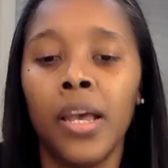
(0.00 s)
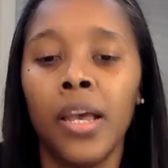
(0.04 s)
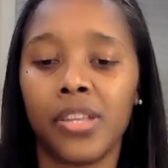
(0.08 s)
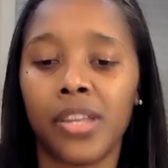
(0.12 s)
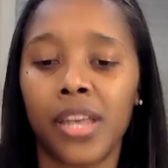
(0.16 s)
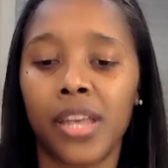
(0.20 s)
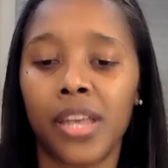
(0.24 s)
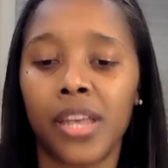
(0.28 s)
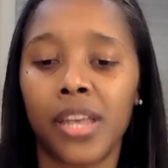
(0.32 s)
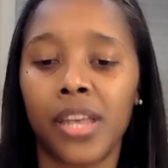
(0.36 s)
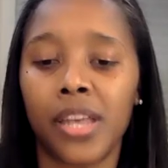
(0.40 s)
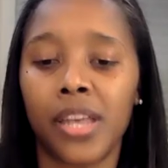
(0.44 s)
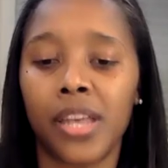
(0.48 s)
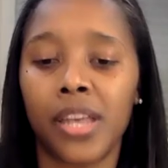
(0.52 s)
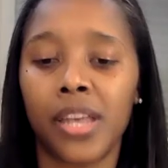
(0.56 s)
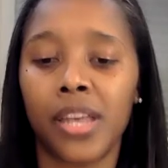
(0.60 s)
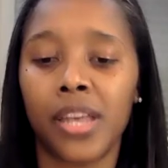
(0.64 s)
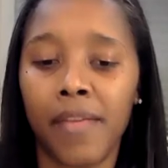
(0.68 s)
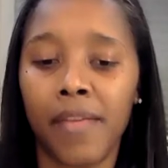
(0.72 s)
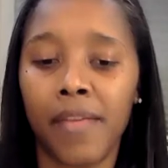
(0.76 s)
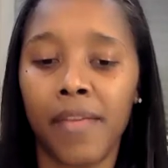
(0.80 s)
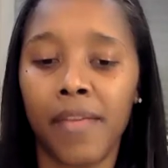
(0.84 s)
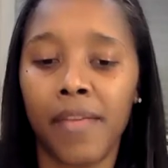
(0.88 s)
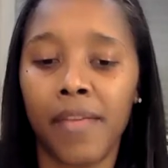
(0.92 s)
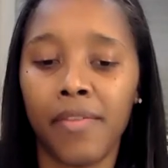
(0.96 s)
just
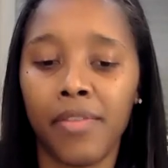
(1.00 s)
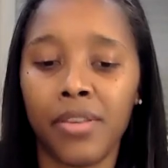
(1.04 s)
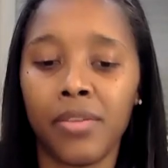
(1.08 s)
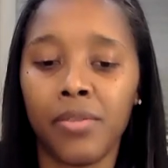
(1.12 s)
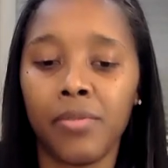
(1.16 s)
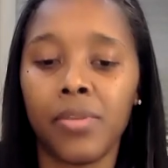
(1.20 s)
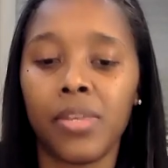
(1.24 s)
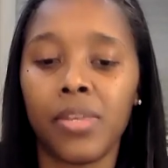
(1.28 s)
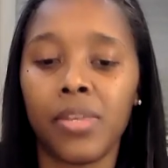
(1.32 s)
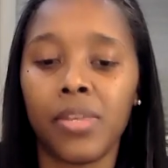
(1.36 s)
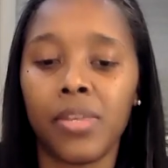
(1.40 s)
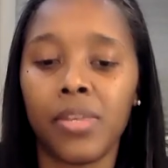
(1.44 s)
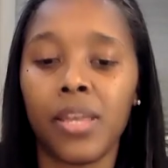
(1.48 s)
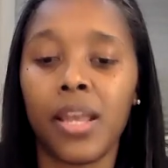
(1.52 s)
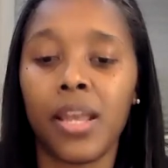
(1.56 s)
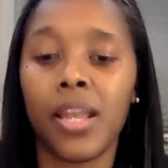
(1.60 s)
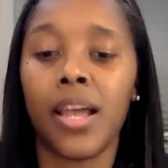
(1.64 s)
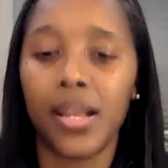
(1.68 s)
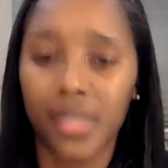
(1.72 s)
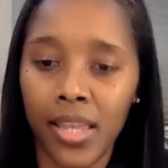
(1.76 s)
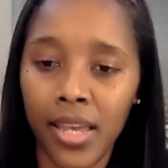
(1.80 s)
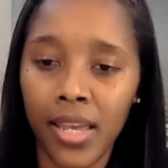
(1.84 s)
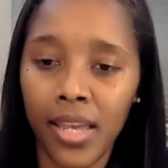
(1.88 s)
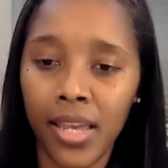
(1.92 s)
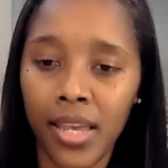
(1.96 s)
understanding that we have to stay
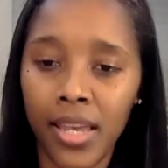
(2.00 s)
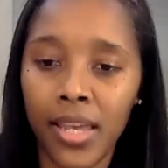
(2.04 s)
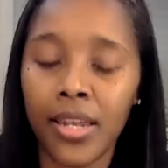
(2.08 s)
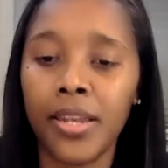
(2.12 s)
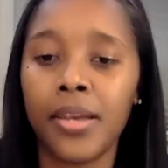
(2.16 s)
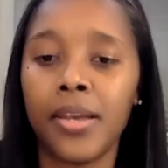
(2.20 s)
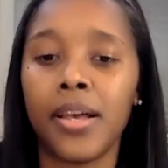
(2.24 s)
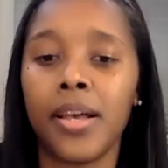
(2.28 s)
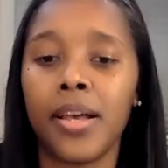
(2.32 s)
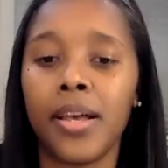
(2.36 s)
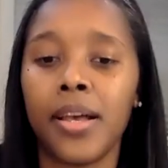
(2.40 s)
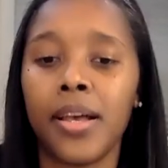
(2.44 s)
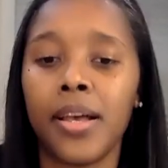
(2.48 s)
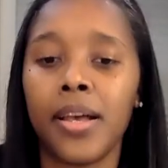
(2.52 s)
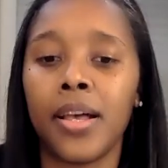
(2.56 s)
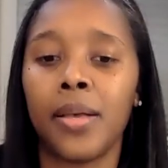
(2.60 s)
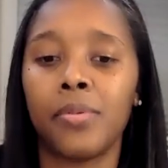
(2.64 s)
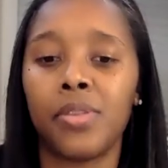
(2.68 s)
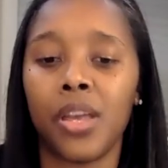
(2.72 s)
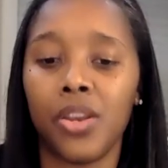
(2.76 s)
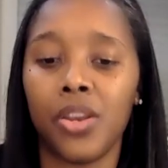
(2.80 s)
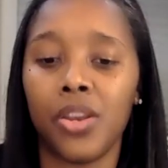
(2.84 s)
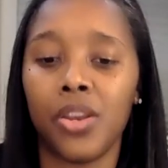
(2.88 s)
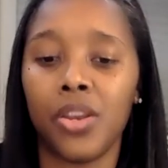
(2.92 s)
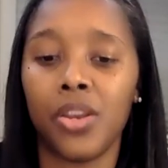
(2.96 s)
locked in,
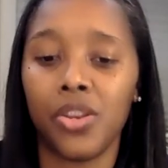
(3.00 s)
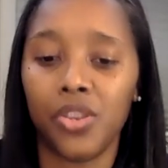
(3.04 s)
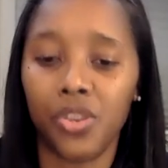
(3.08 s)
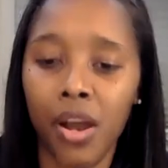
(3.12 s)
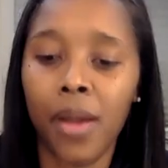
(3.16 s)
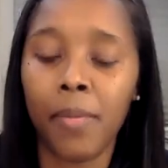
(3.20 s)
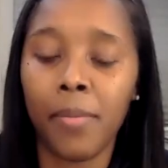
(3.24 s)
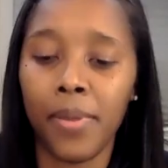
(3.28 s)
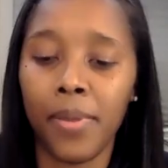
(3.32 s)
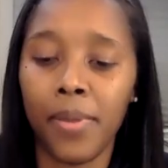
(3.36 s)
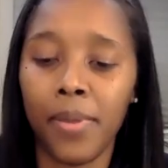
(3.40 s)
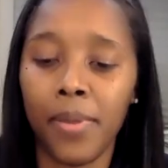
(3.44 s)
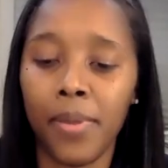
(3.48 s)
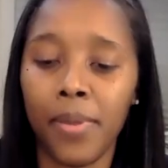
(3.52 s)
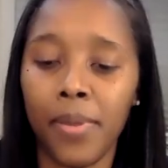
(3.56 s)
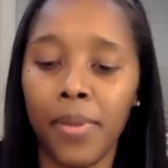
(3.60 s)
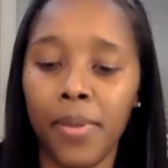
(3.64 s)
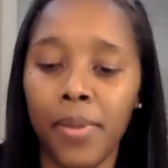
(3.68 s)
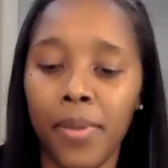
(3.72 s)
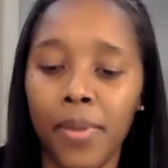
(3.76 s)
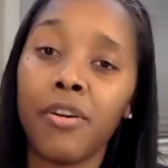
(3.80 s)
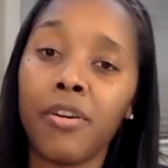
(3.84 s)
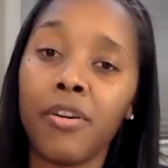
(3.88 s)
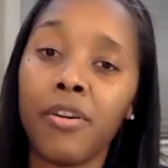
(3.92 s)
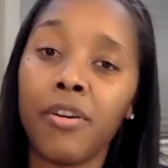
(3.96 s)
stay sharp,
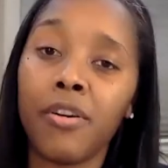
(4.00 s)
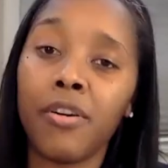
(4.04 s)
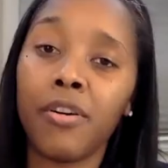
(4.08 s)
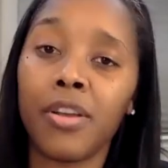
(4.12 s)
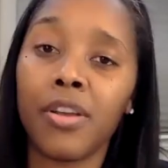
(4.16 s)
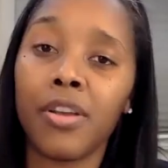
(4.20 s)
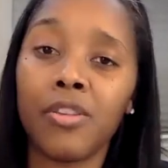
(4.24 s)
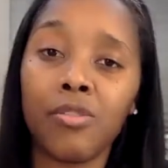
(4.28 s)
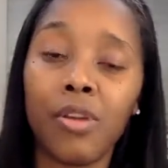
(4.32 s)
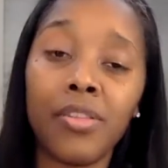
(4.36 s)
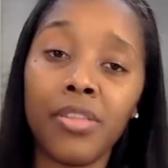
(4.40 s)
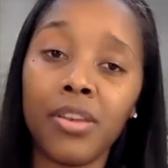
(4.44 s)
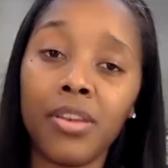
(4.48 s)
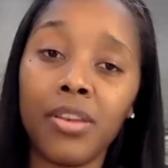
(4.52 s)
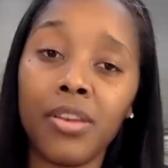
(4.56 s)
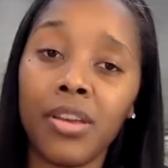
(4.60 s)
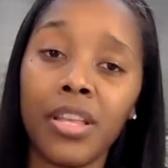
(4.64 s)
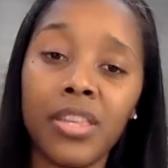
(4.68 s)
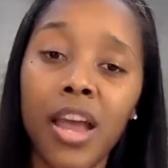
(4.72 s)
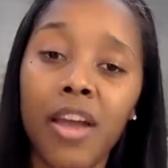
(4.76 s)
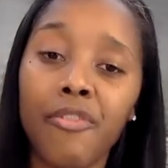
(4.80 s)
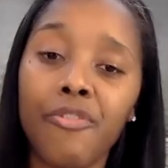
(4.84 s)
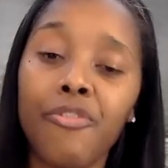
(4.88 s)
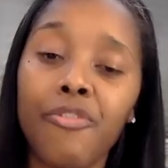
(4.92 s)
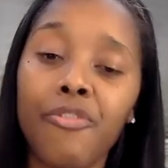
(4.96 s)
and stay focused throughout
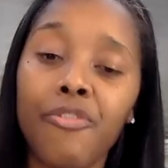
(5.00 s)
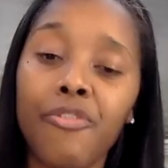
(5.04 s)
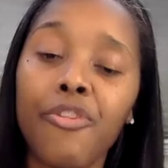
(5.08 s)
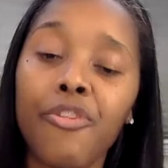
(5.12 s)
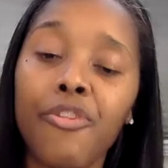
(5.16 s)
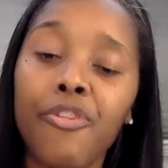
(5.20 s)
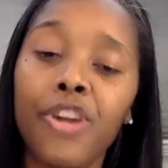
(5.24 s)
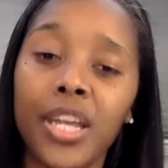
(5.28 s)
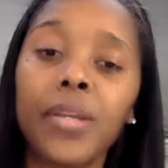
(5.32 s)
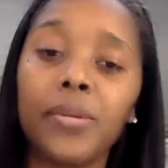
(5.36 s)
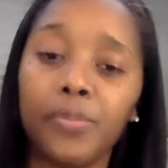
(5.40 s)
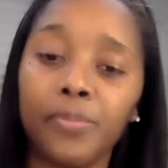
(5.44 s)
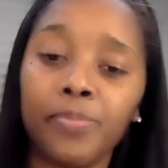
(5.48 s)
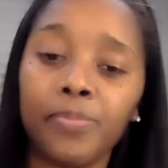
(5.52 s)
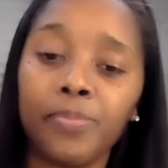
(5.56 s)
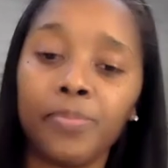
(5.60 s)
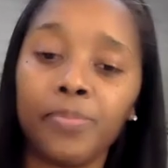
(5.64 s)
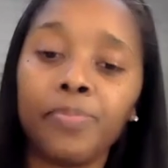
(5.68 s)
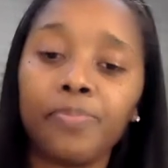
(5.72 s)
the entire 40.